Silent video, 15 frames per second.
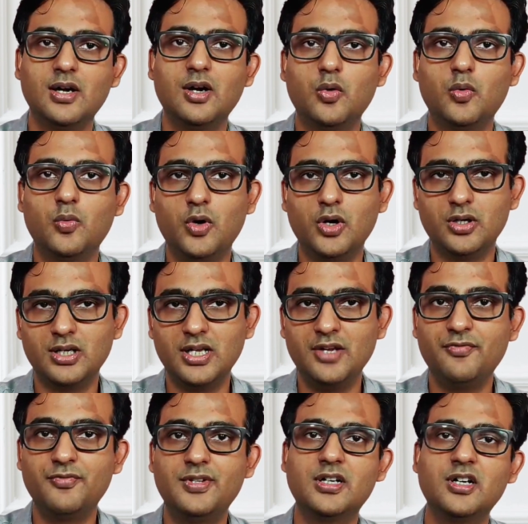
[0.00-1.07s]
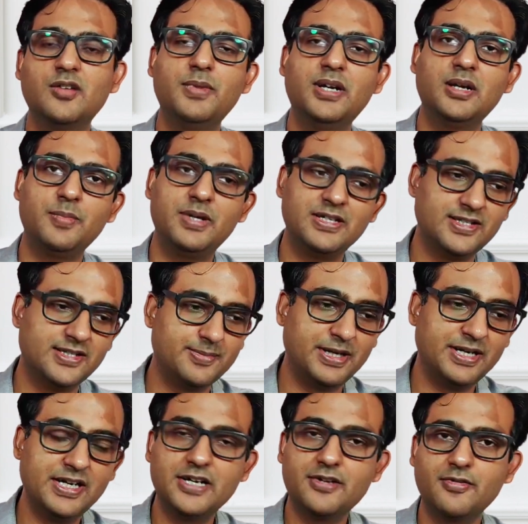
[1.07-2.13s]
What if the government makes it
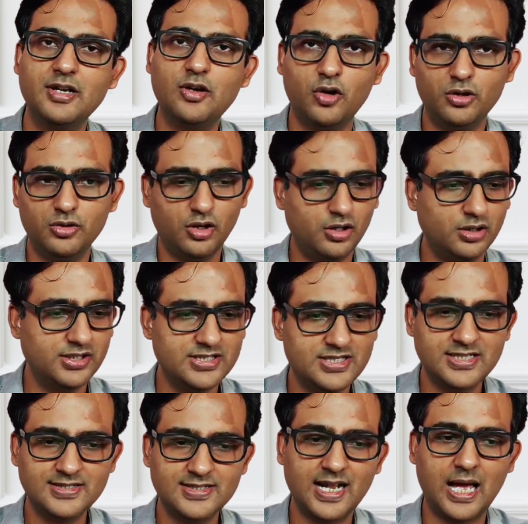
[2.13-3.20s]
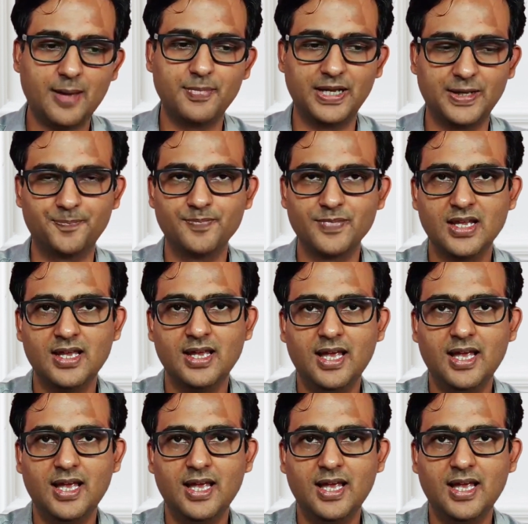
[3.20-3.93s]
mandatory? All, all these things are happening.